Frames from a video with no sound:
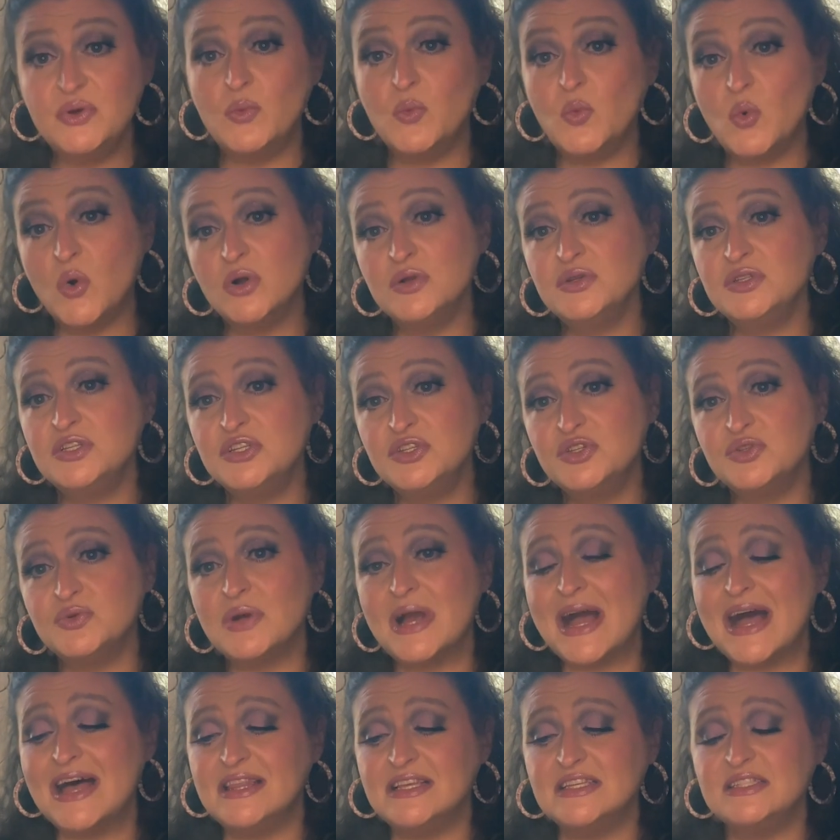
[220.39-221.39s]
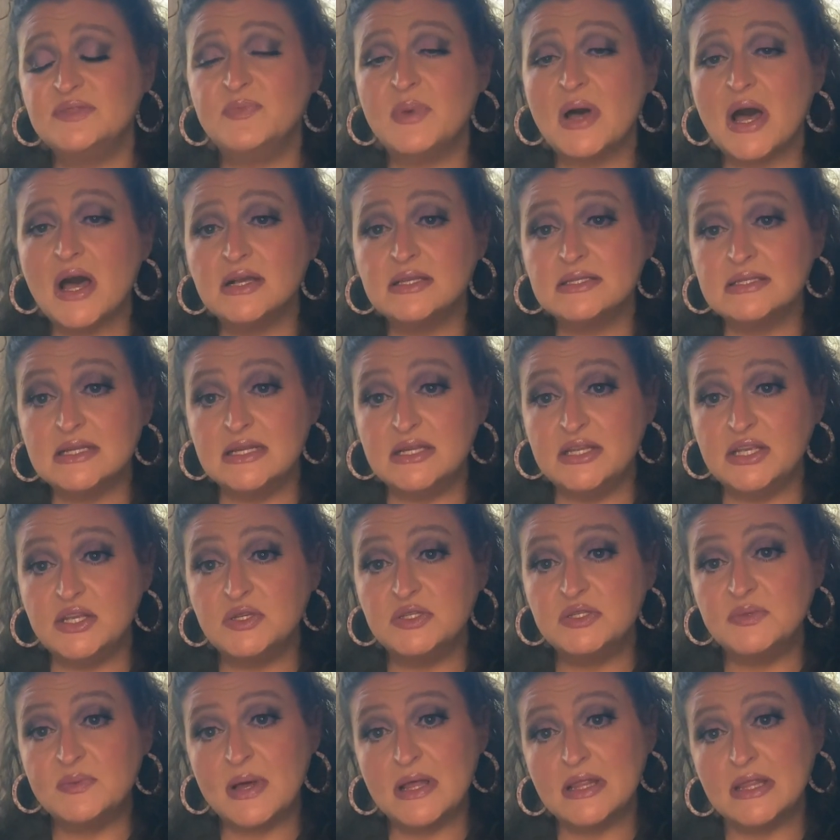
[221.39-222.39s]
want to try this box and
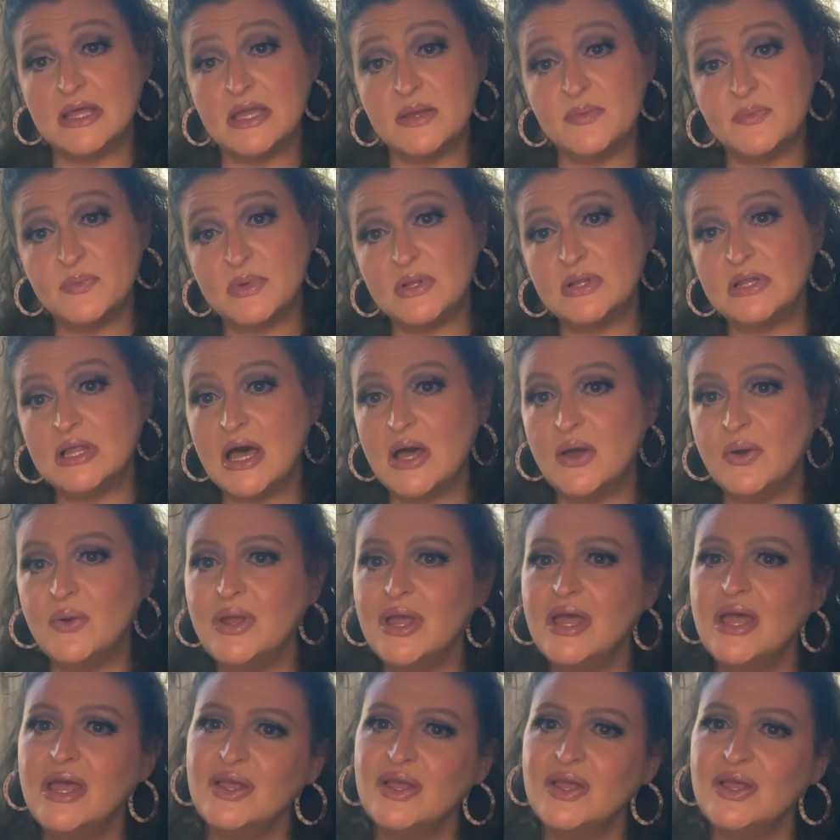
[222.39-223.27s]
use my link below,